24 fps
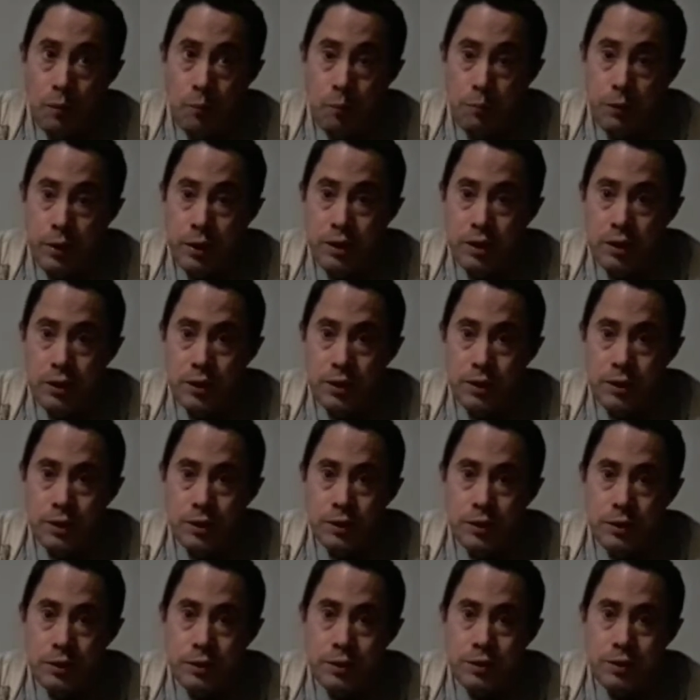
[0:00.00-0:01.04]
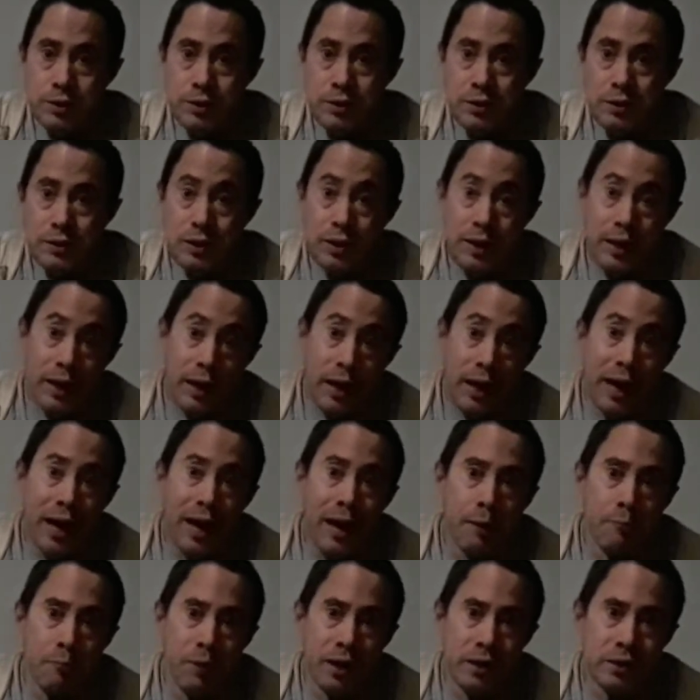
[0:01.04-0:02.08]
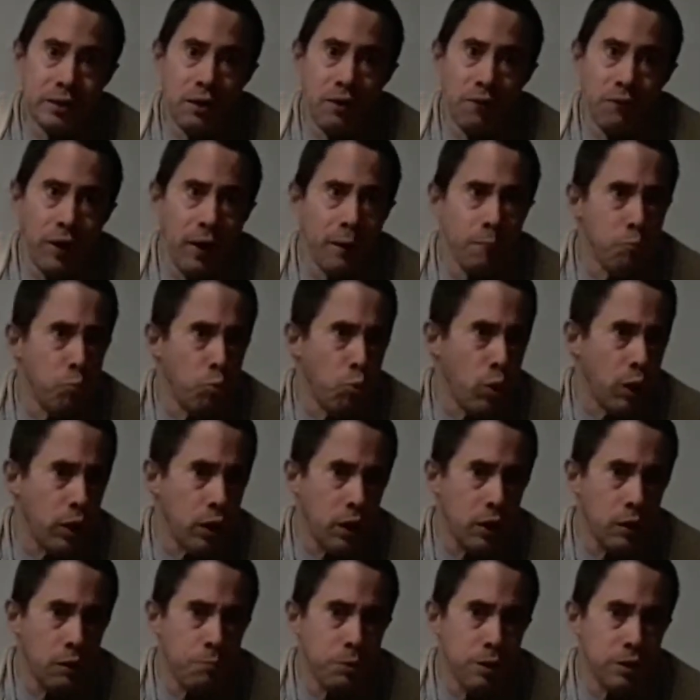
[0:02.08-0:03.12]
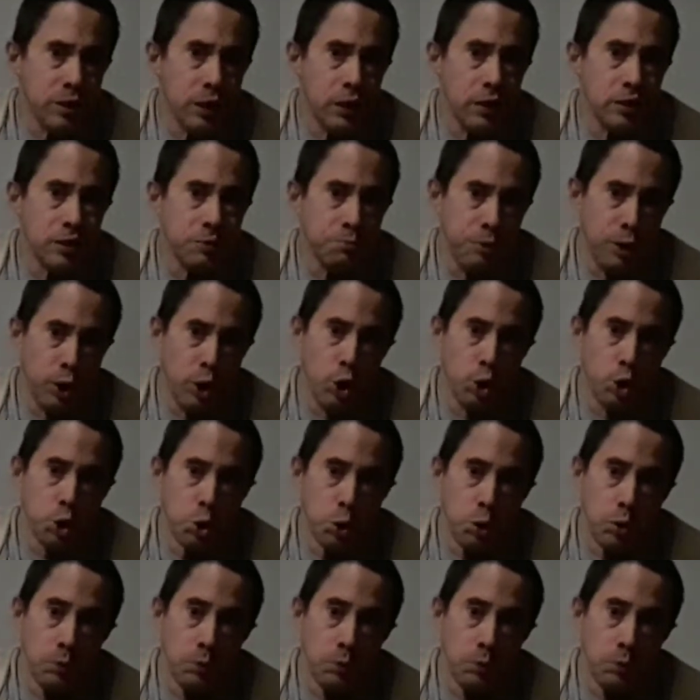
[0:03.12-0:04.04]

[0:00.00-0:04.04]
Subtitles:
because I myself, I'm 100% spiritual.